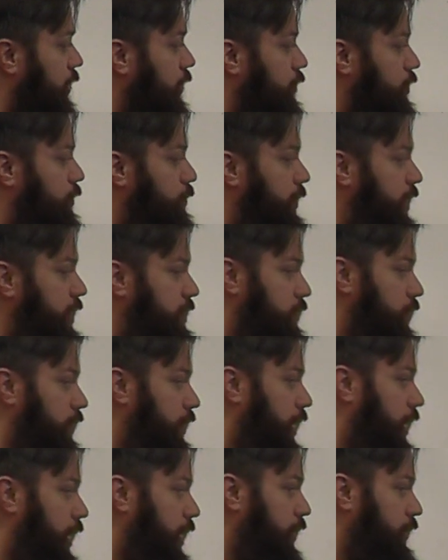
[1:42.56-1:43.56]
you should place all
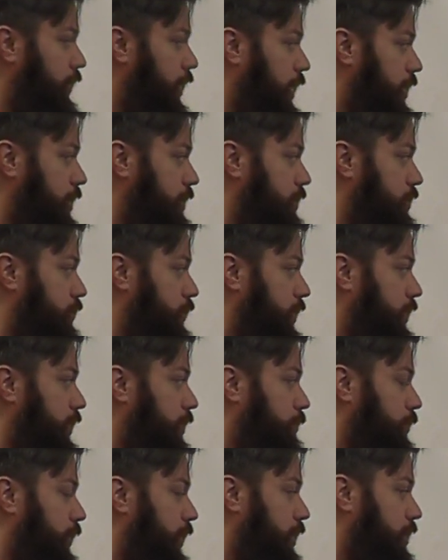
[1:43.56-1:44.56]
the highest
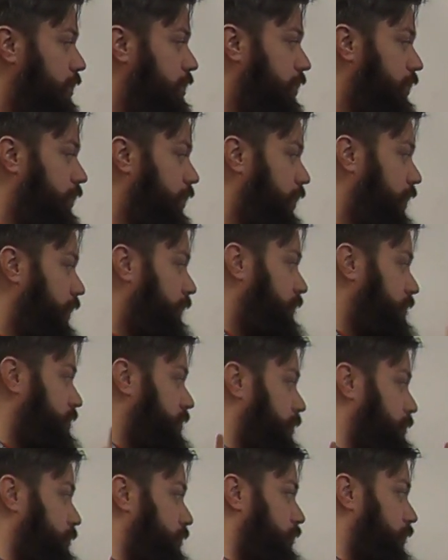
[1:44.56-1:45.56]
rating players in the left
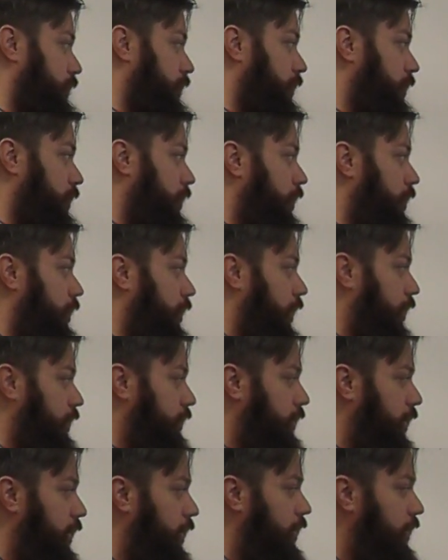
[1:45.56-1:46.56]
subtree, and
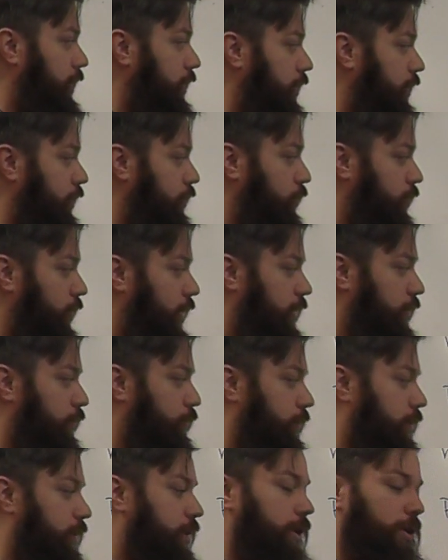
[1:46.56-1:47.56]
Dale together
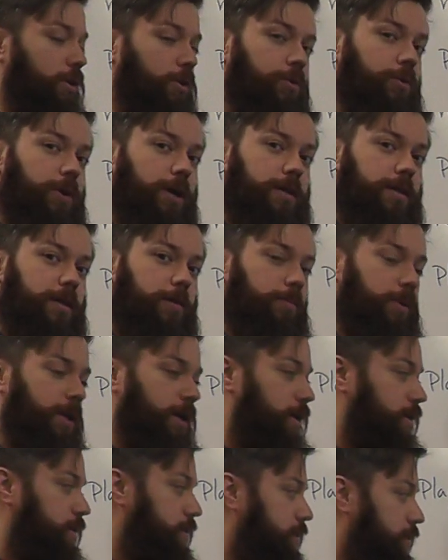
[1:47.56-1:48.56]
with the low rating
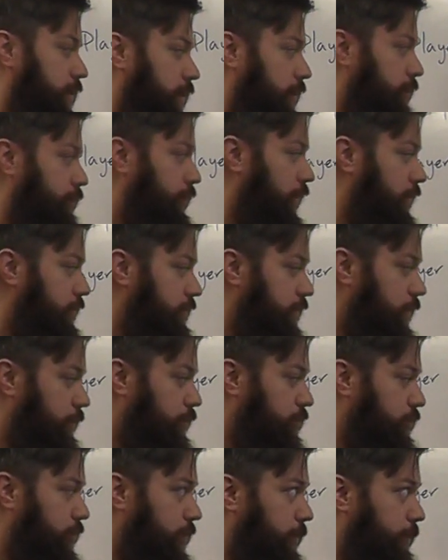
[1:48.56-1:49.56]
players in the right
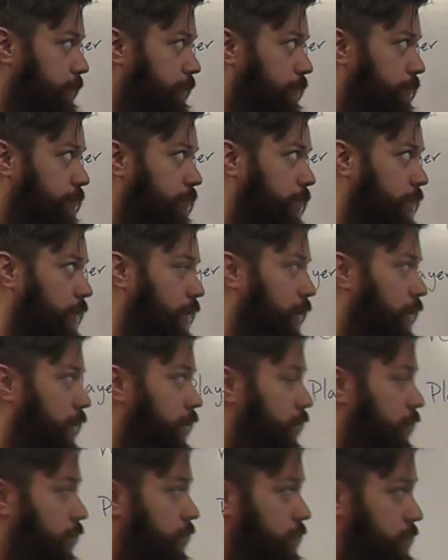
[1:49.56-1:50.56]
subtree.
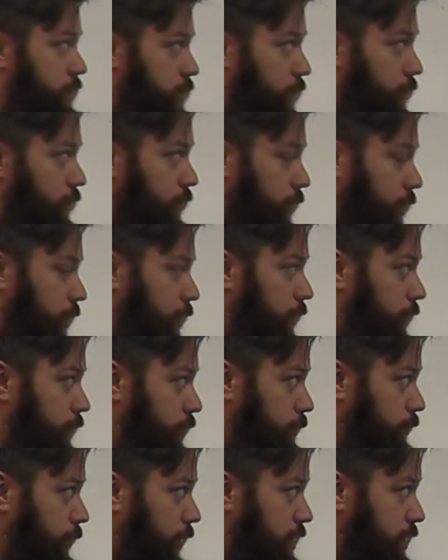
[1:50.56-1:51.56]
So
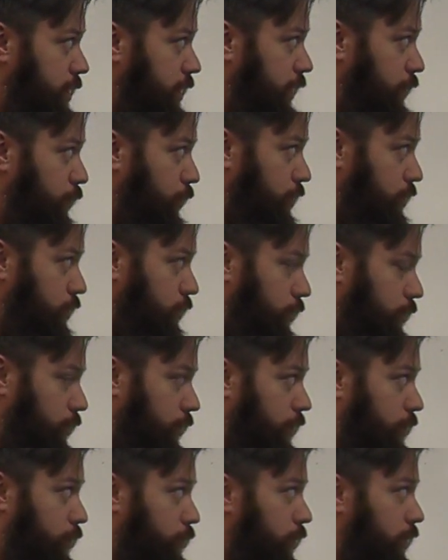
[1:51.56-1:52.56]
basically what you're
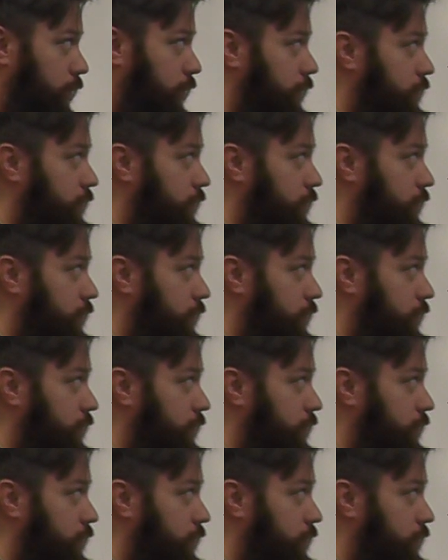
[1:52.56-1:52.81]
going to want